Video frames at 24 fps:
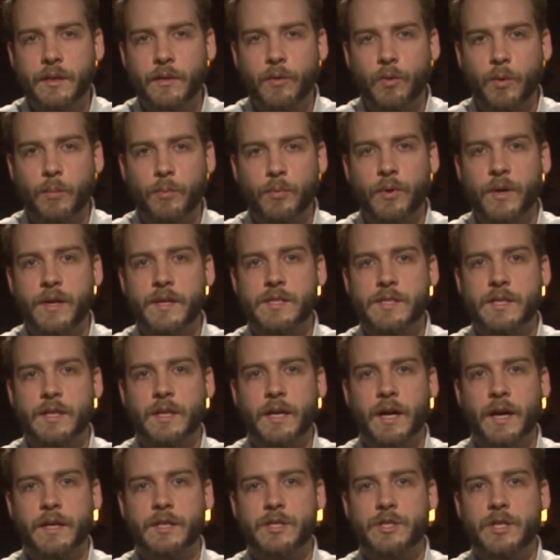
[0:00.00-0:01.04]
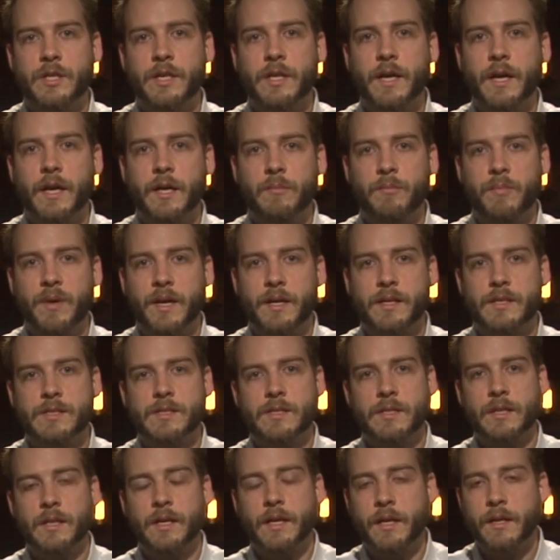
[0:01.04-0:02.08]
or praising Hygeia and
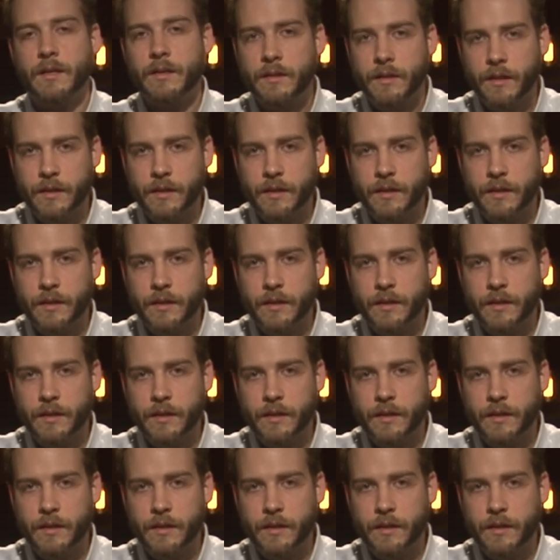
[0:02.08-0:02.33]
Panacea,